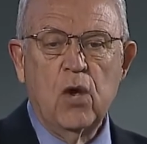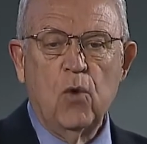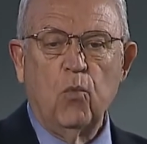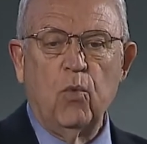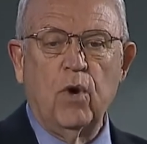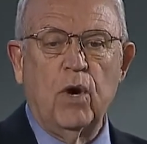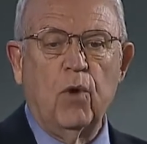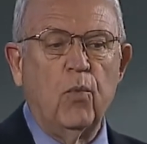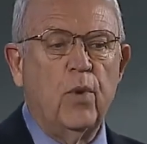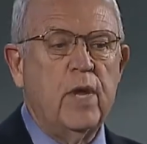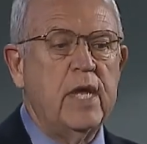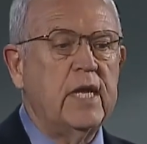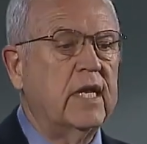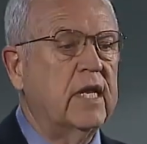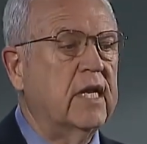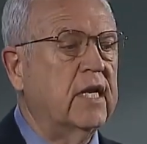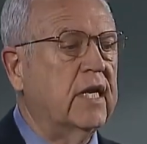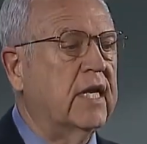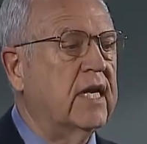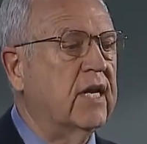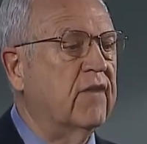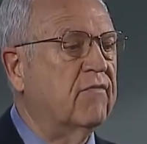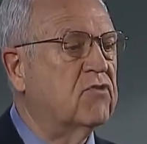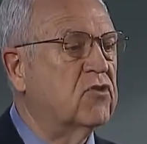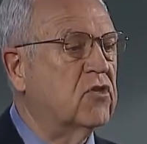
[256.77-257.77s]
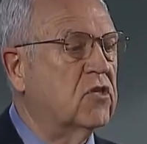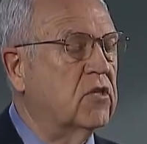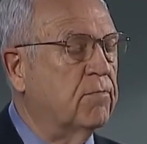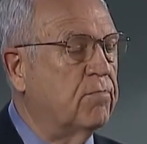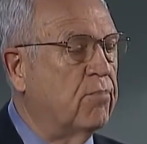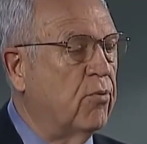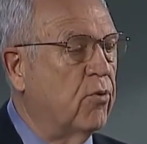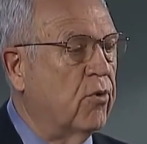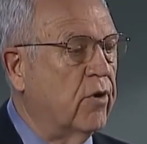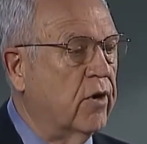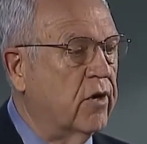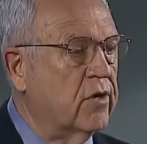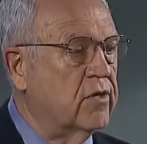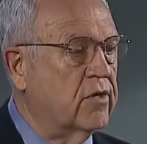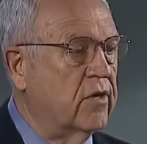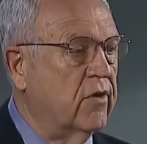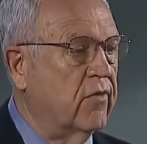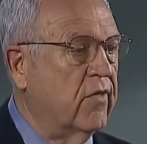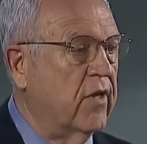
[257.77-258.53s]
where we can give support to